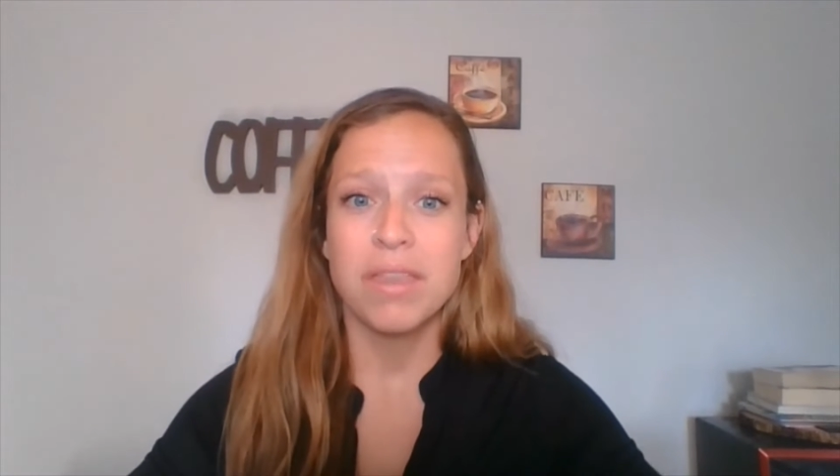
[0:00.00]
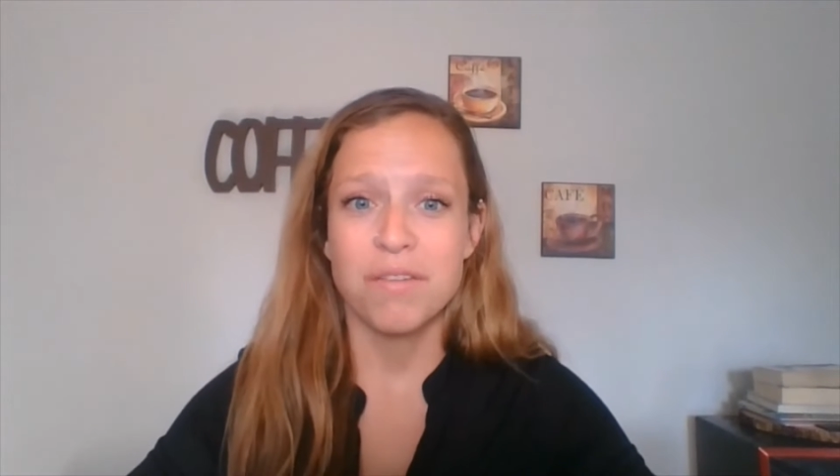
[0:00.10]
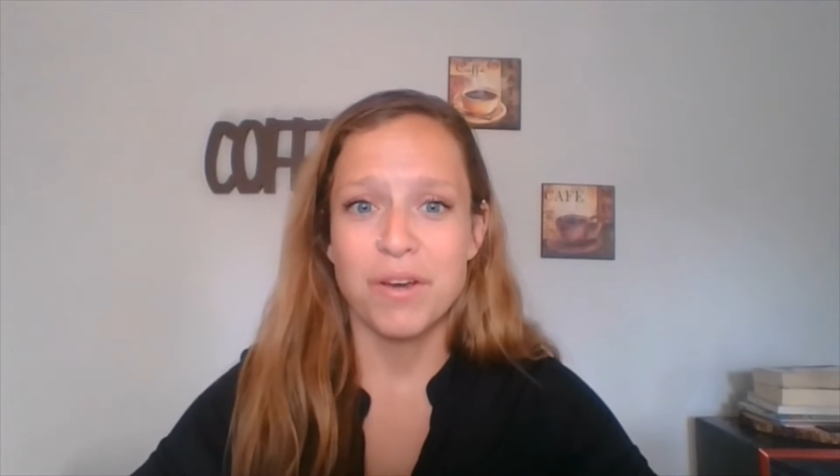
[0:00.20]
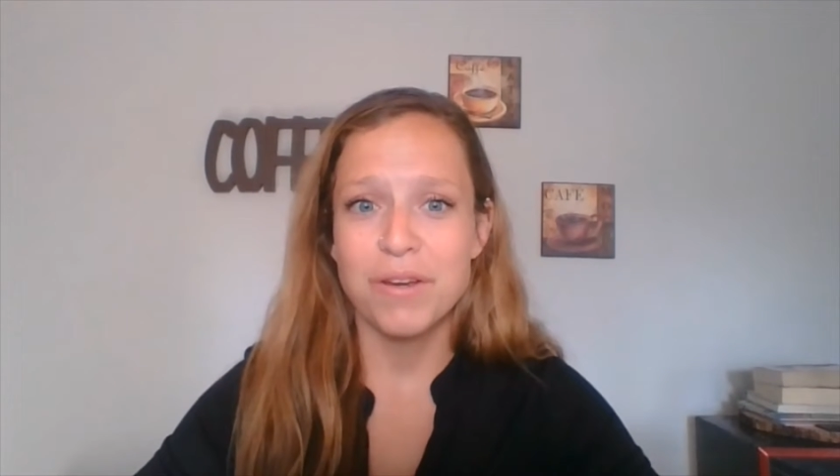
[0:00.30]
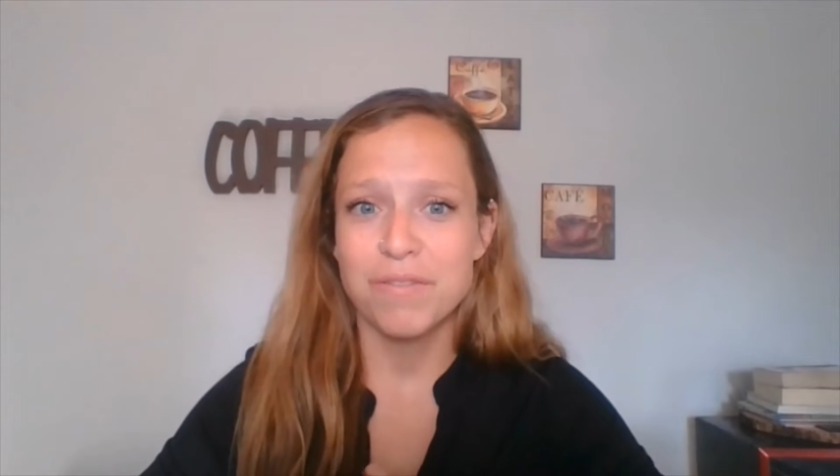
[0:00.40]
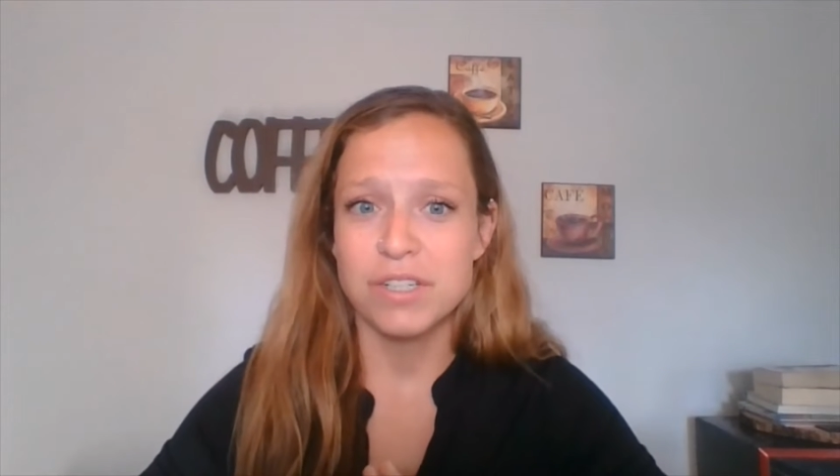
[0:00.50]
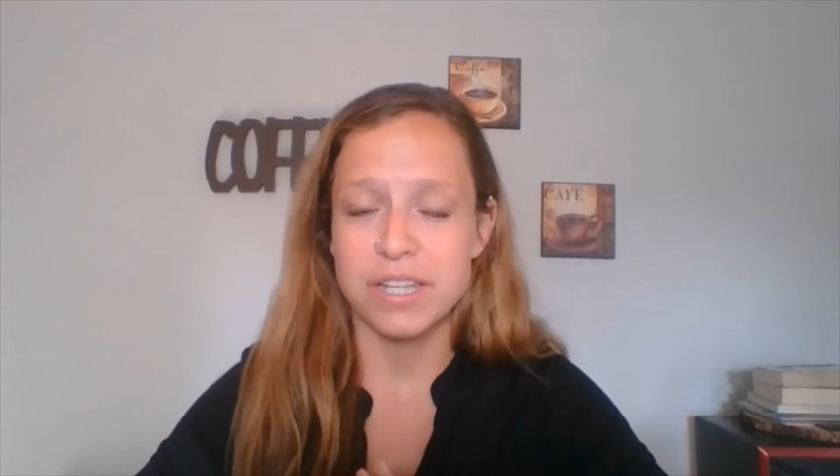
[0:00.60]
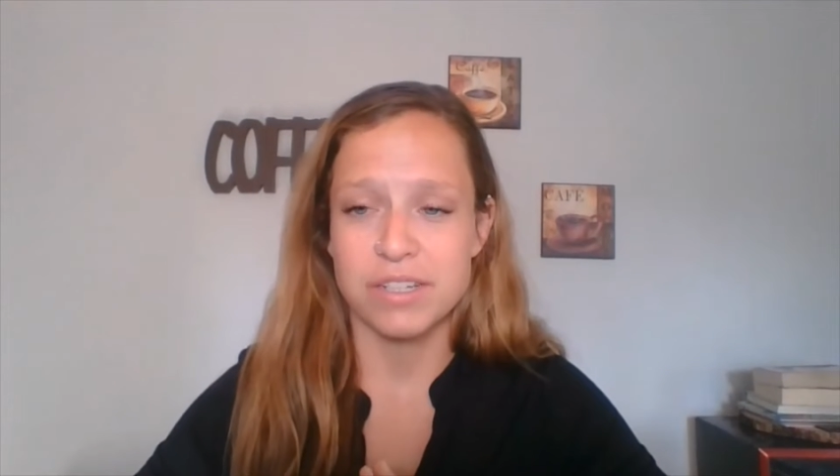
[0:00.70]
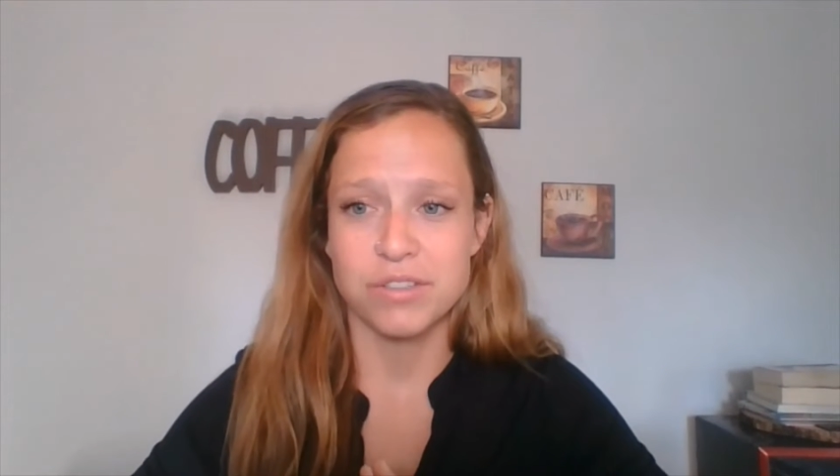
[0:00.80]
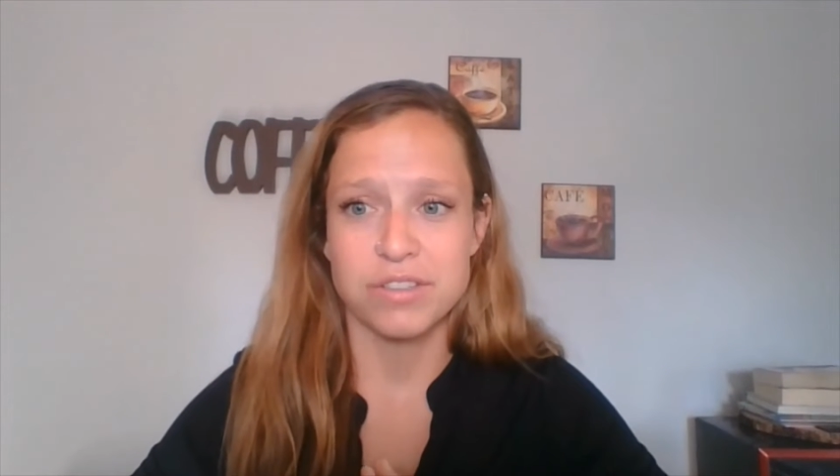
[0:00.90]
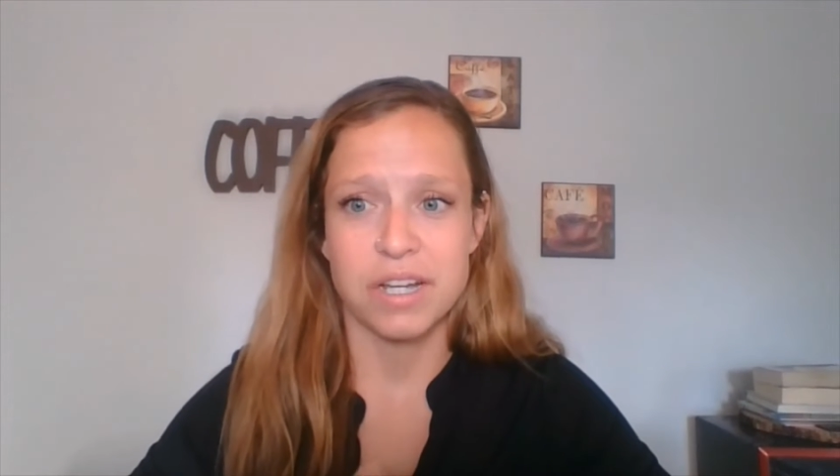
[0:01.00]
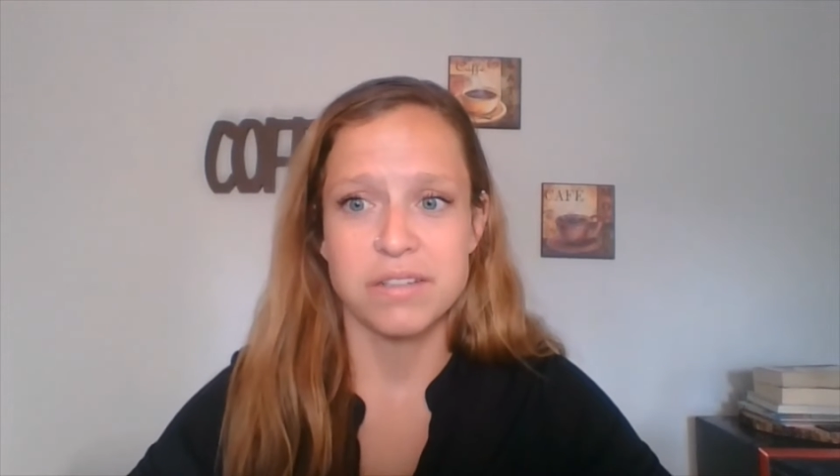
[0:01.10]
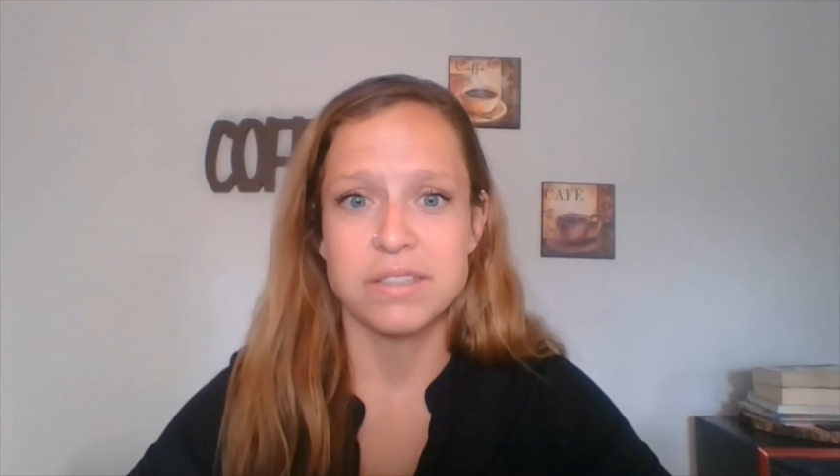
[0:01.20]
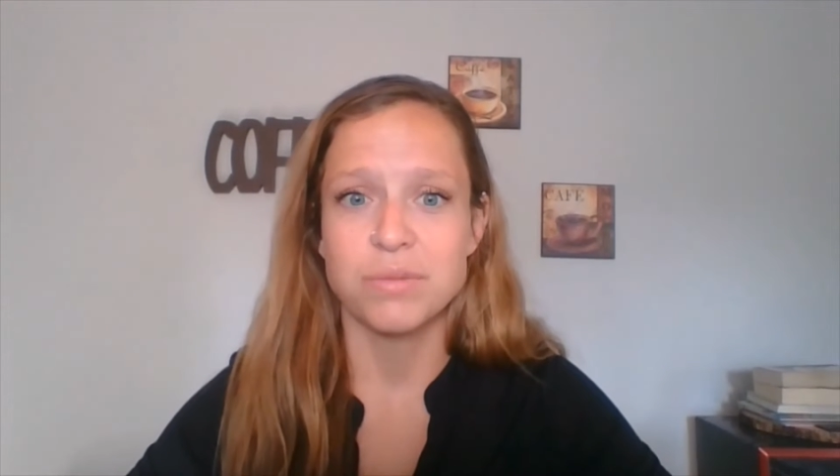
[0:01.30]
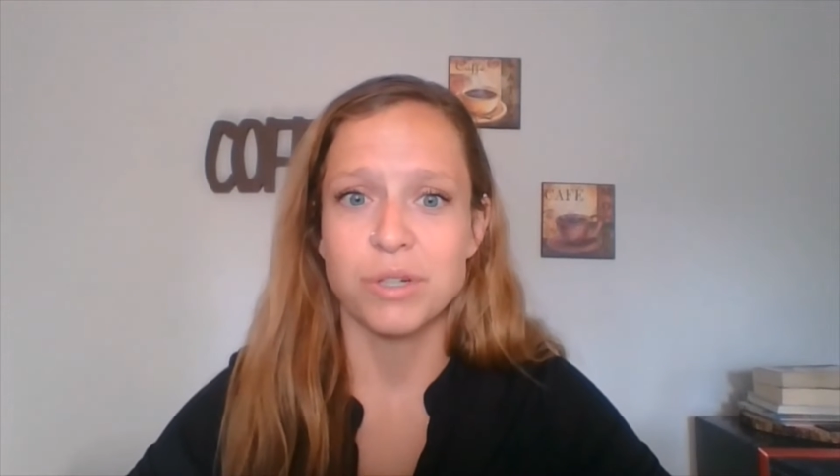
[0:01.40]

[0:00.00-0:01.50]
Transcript: the very first exercise that